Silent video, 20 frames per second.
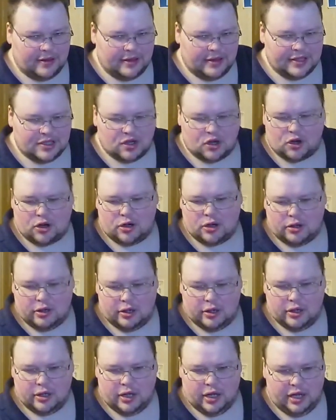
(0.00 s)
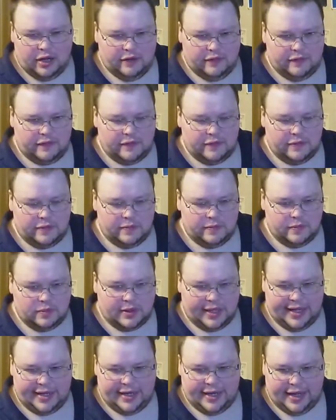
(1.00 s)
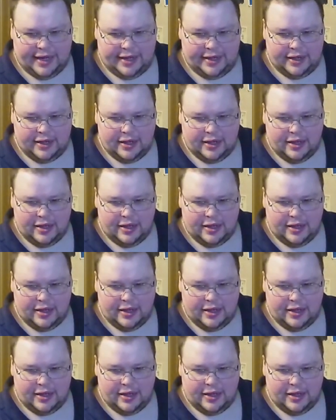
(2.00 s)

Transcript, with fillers: least heard of Plan nine